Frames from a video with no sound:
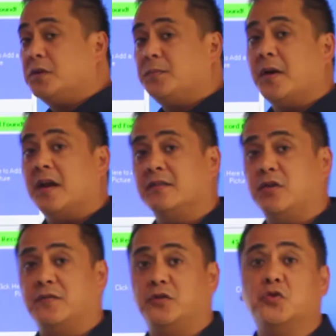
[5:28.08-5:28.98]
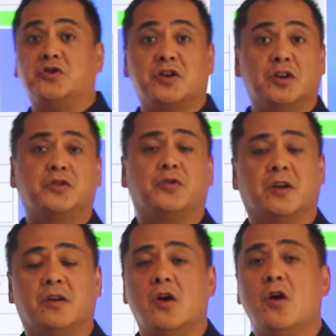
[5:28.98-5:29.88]
dependents, you have two
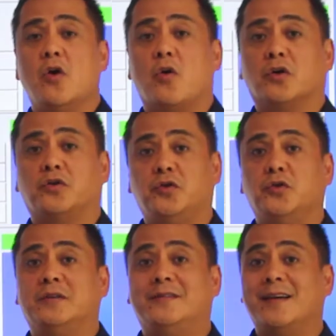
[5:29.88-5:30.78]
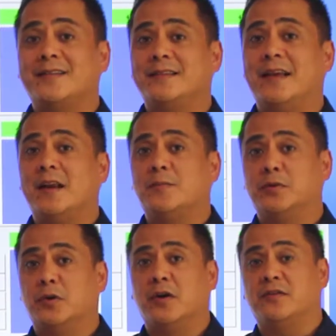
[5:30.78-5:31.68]
children, or two designated
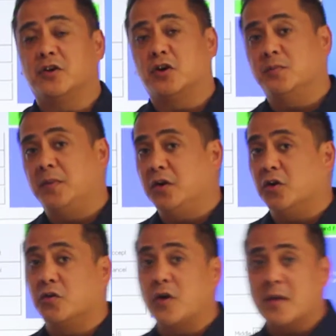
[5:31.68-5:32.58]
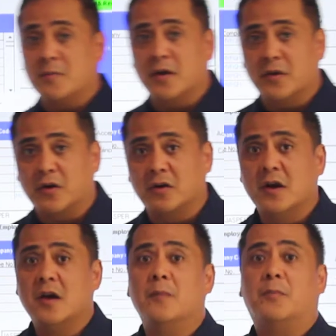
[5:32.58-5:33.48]
employees. It could be your
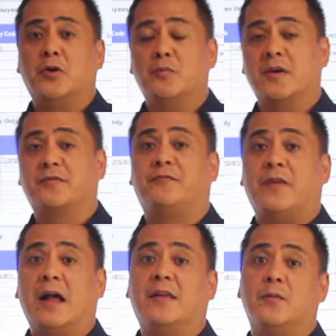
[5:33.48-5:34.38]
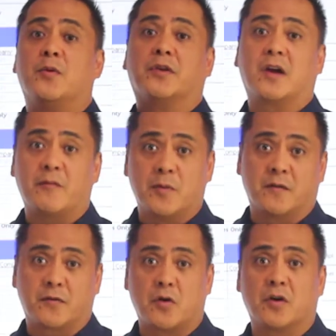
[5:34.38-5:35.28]
grandmother, but you must file them with the government,
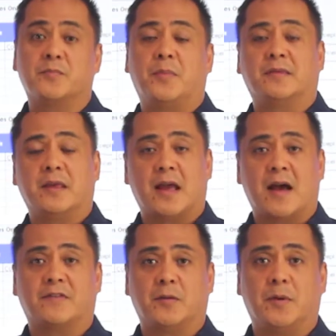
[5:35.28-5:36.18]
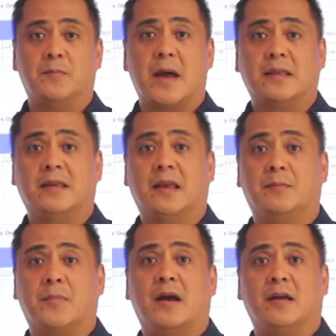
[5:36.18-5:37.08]
of course, but they have to be
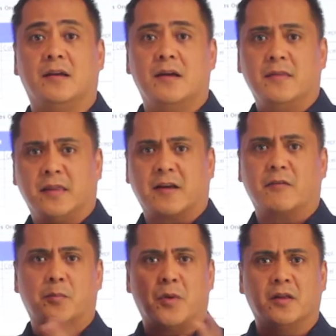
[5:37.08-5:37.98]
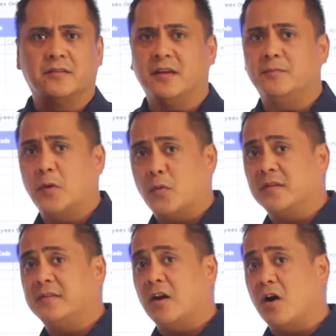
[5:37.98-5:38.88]
mandated by the government policies. But once they